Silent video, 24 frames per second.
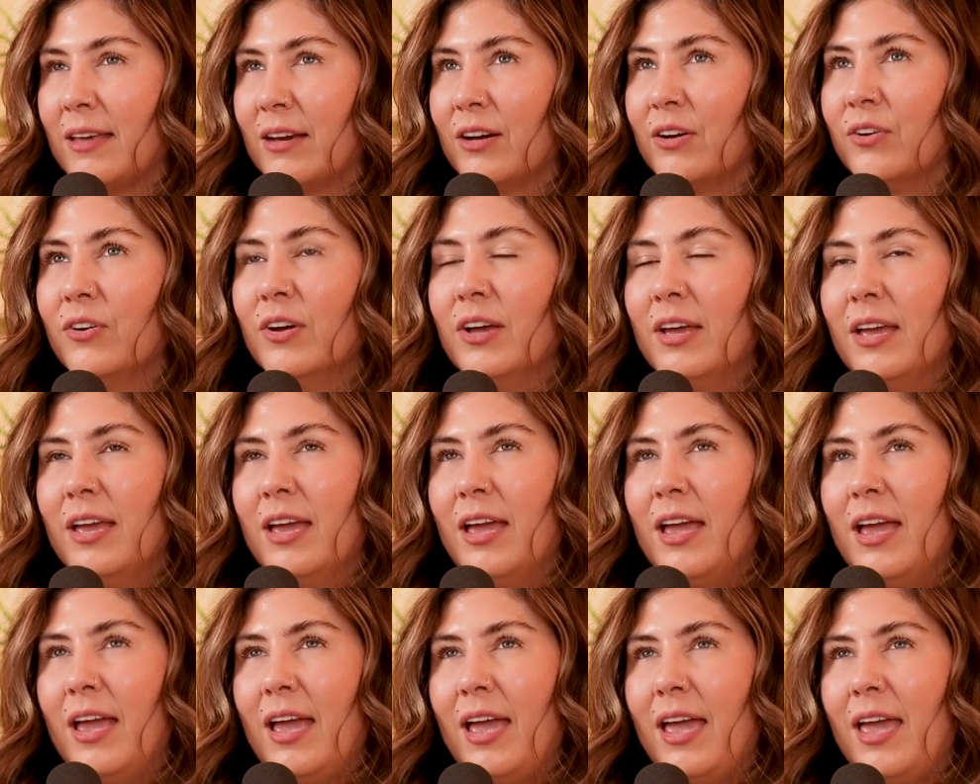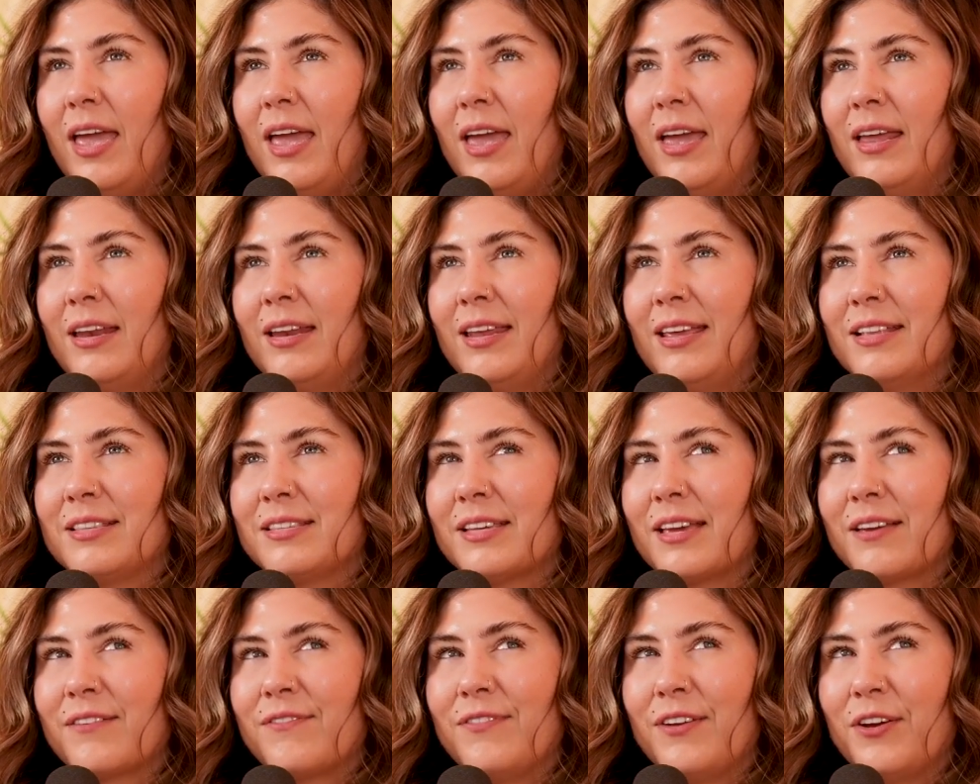though and it's
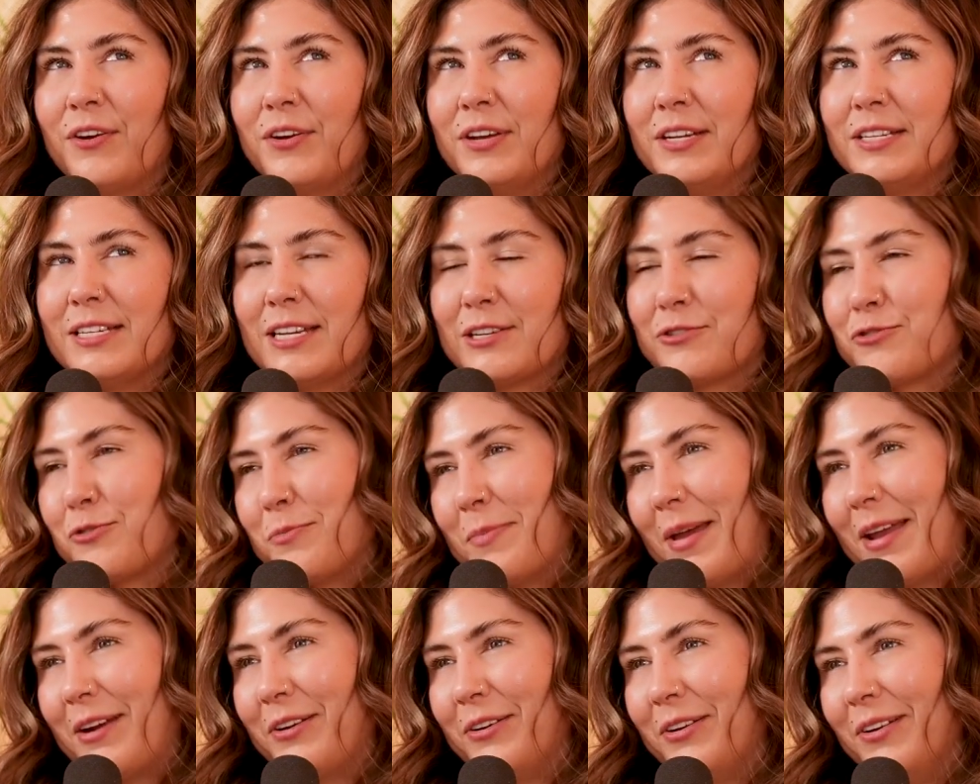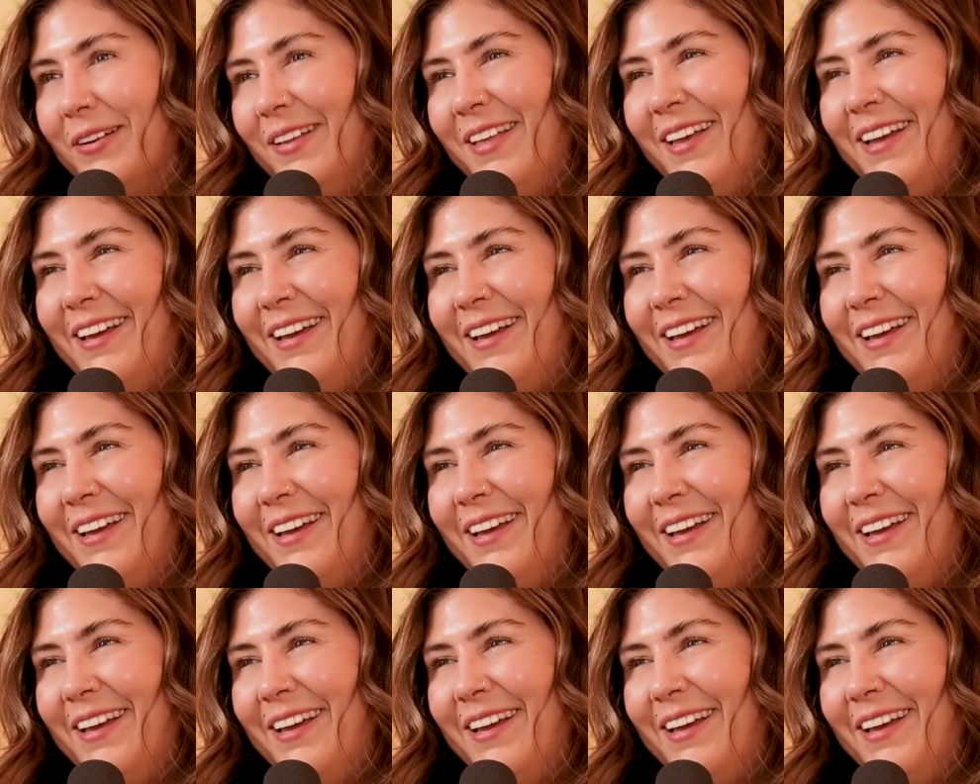like very detrimental